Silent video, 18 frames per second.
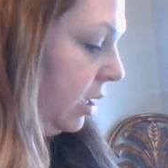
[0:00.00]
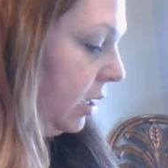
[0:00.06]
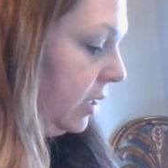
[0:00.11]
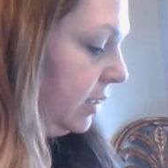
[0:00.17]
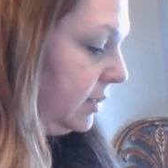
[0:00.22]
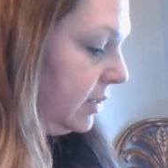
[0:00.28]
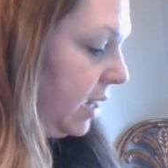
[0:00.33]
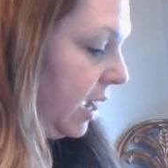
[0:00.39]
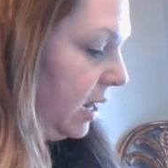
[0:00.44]

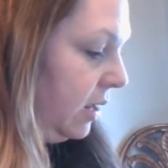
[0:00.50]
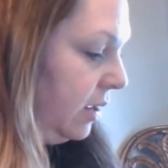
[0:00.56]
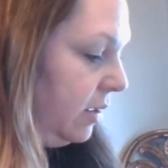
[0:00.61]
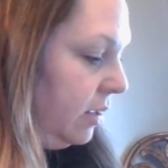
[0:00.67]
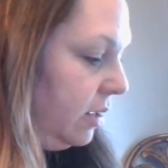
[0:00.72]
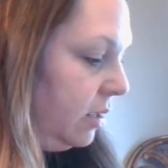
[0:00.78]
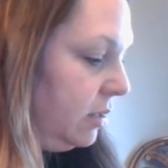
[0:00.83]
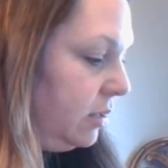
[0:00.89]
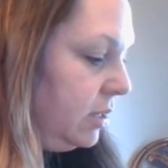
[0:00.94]
It's kind
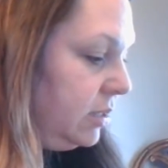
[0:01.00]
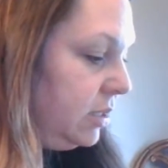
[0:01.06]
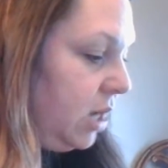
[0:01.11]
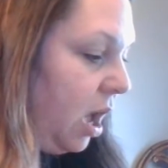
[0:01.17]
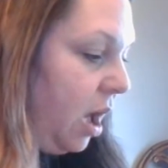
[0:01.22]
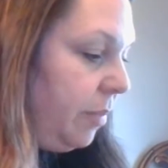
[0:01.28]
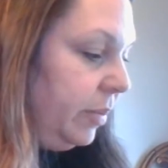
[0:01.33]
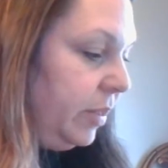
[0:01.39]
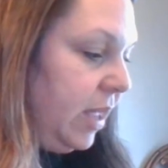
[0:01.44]
of in the
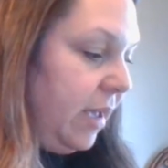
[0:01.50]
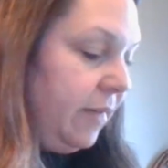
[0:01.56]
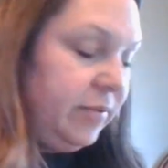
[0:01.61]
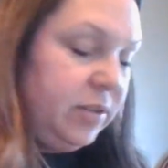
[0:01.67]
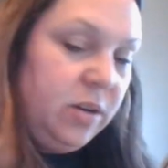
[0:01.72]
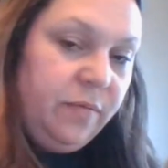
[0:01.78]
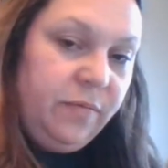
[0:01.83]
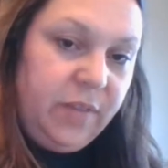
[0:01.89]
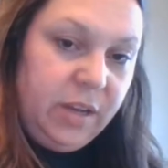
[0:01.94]
top
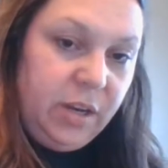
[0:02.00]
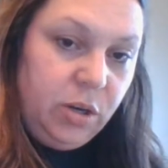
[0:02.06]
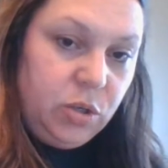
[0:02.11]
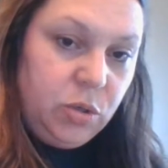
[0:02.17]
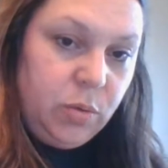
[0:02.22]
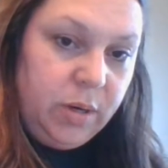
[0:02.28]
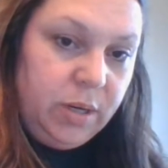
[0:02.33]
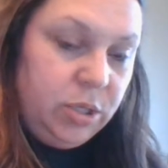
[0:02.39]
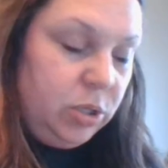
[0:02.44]
left on figure
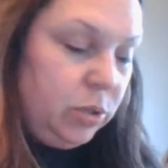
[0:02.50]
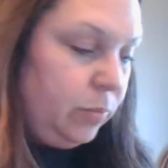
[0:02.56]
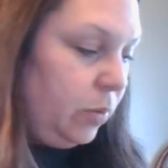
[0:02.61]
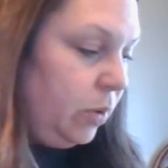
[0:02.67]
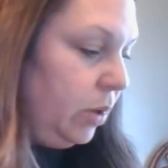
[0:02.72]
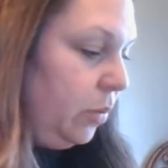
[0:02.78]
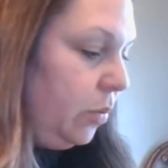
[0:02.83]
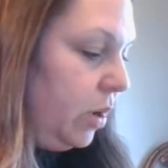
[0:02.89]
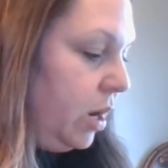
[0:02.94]

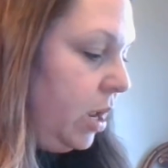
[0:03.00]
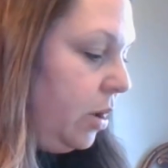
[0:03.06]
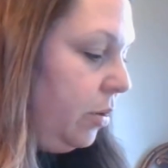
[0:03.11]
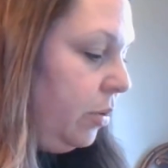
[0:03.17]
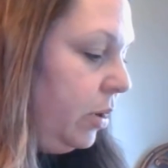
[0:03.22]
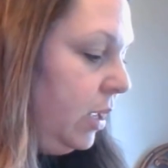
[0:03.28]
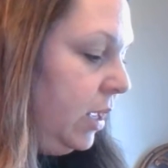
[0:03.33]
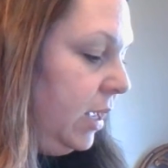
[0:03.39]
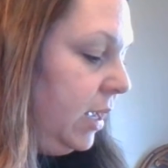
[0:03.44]
22.10.